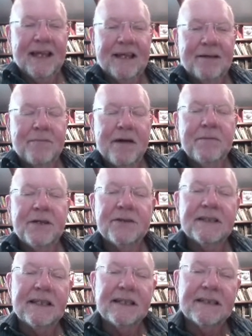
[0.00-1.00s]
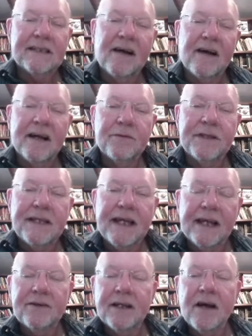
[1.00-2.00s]
Maybe you'll see a sky with
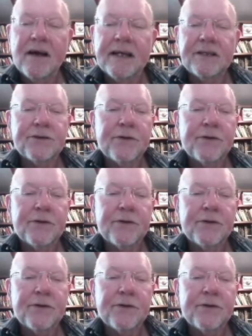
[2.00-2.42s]
yellow lines,